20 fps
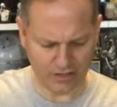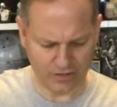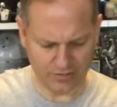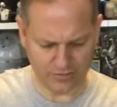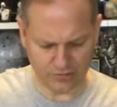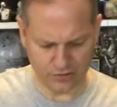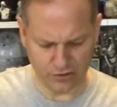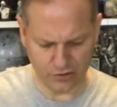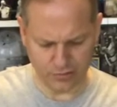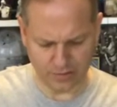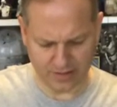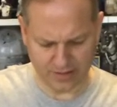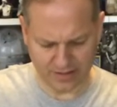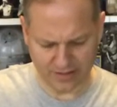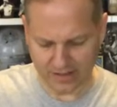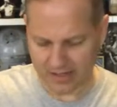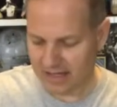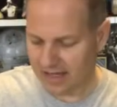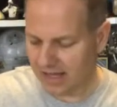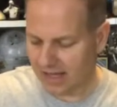Excuse me.
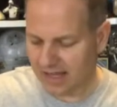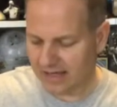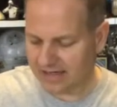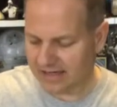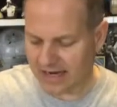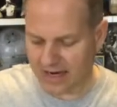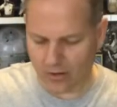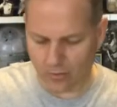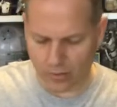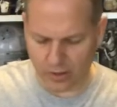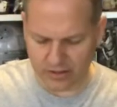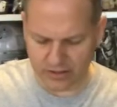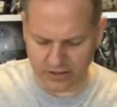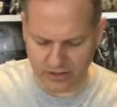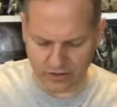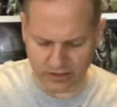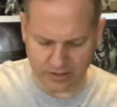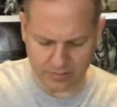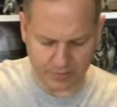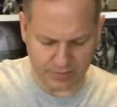Now, one
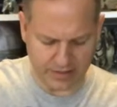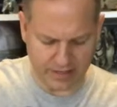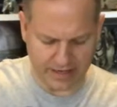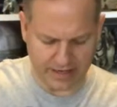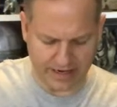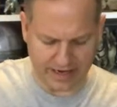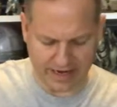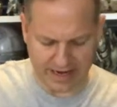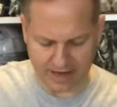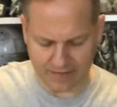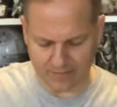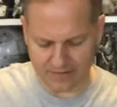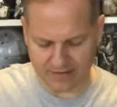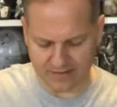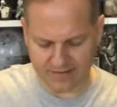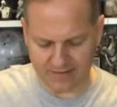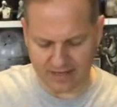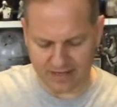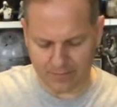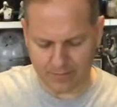little complaint I have, and
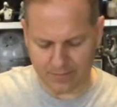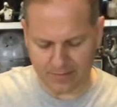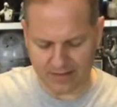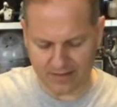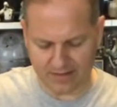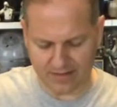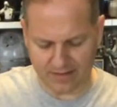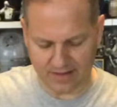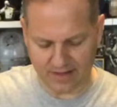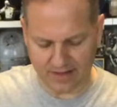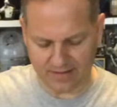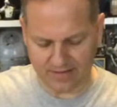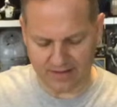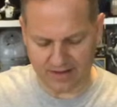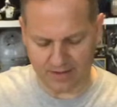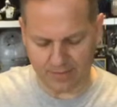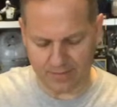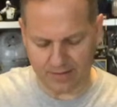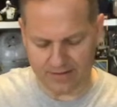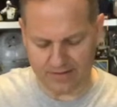it's not a big thing. It's
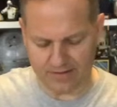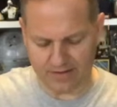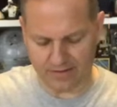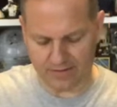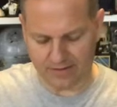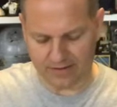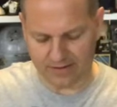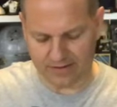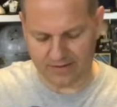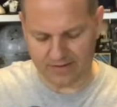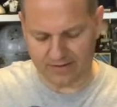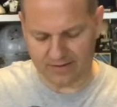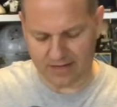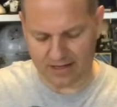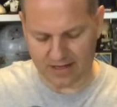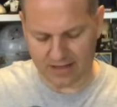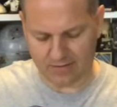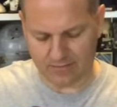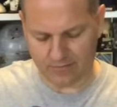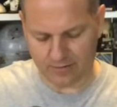not a big deal. It's
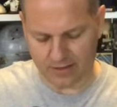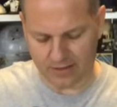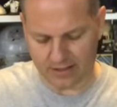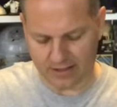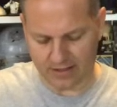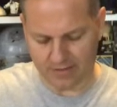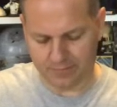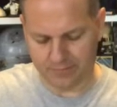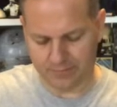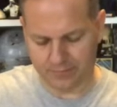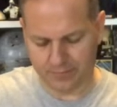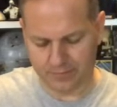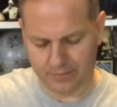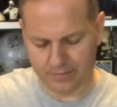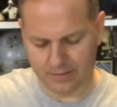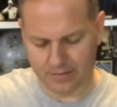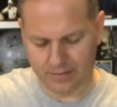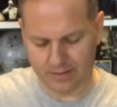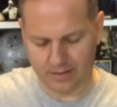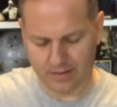not really a
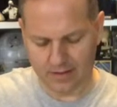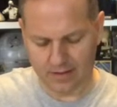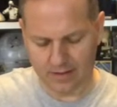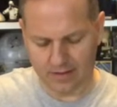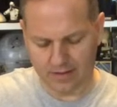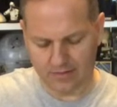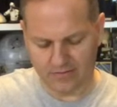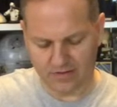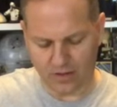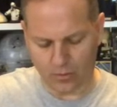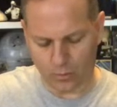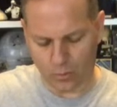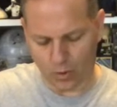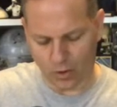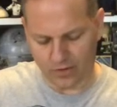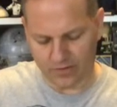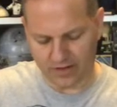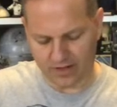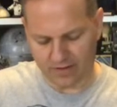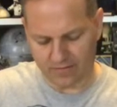not
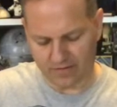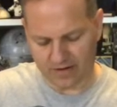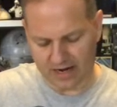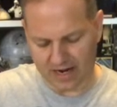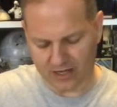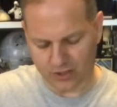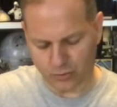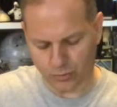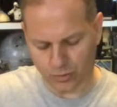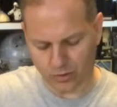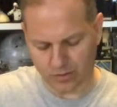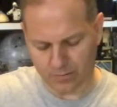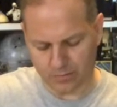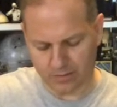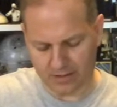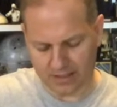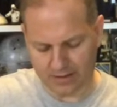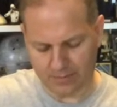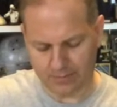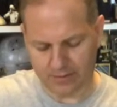worthy of an actual
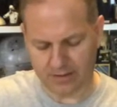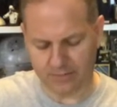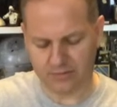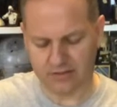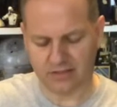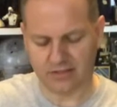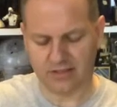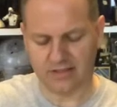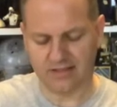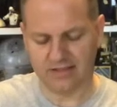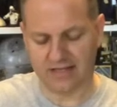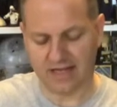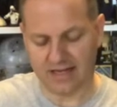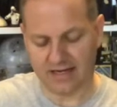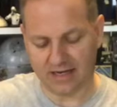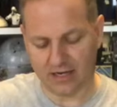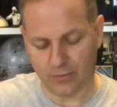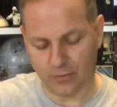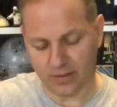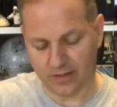complaint, but I'm just going to say
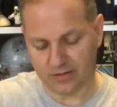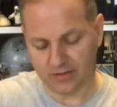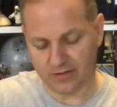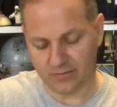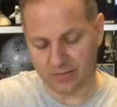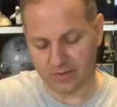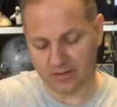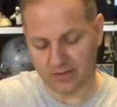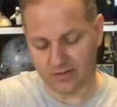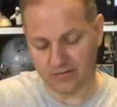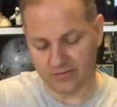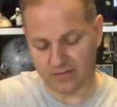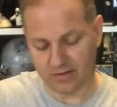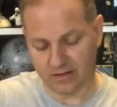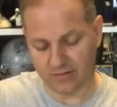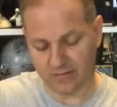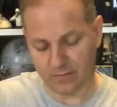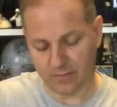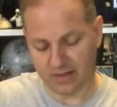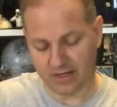it anyway, just because
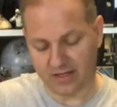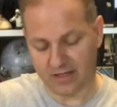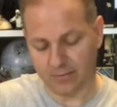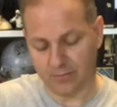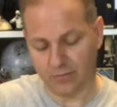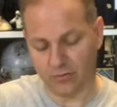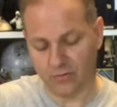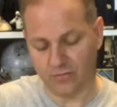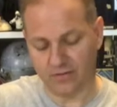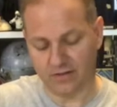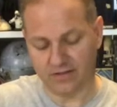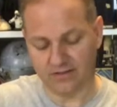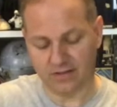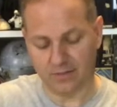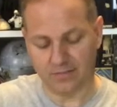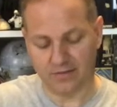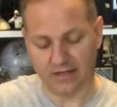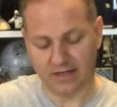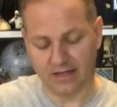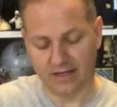everybody can improve on
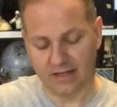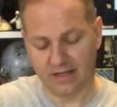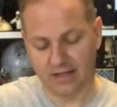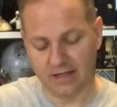something.